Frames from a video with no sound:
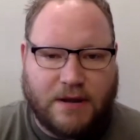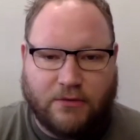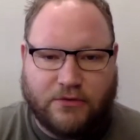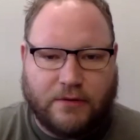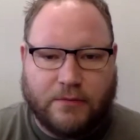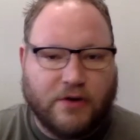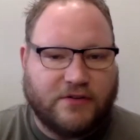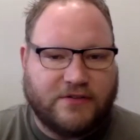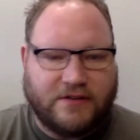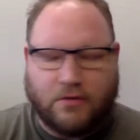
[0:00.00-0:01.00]
It was an
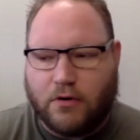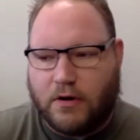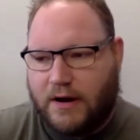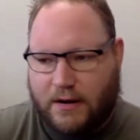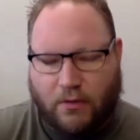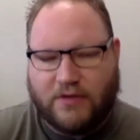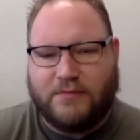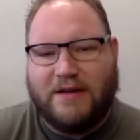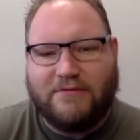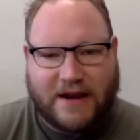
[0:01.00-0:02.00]
emergency door, and it wasn't
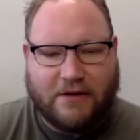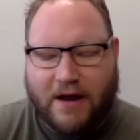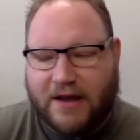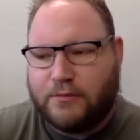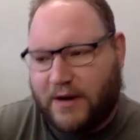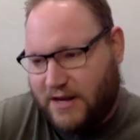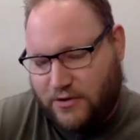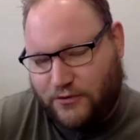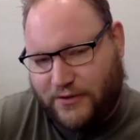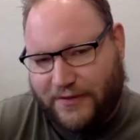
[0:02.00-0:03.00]
meant for egress, but I
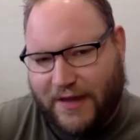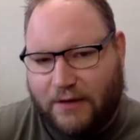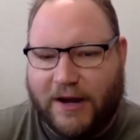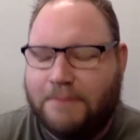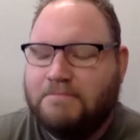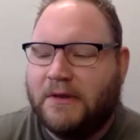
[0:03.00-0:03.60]
used it that way.